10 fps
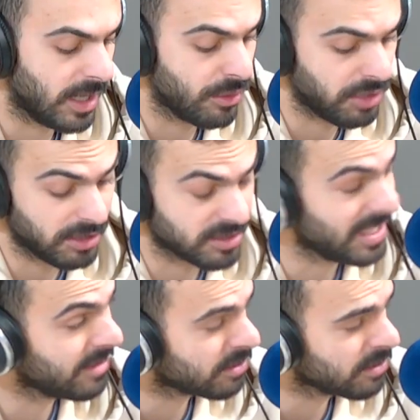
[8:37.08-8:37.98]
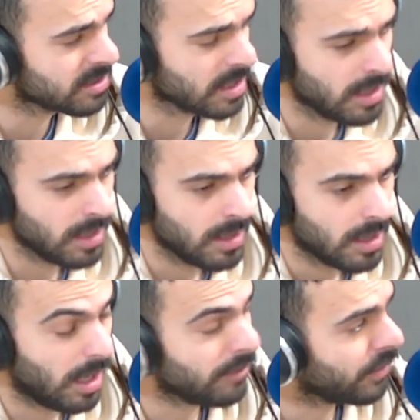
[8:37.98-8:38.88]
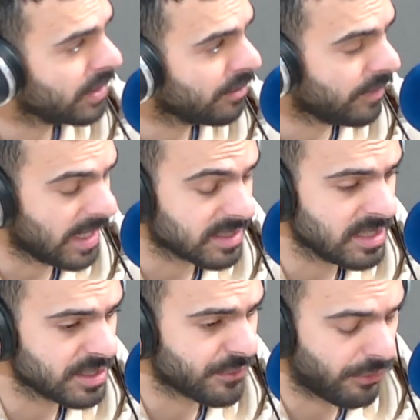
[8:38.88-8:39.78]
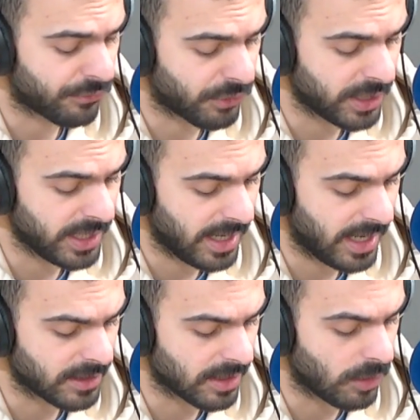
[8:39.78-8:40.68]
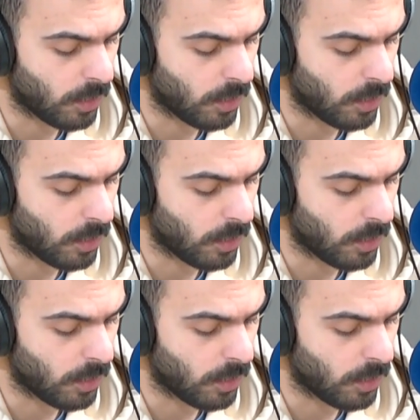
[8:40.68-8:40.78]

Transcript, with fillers: healthcare centers offering the vaccines for free and uh,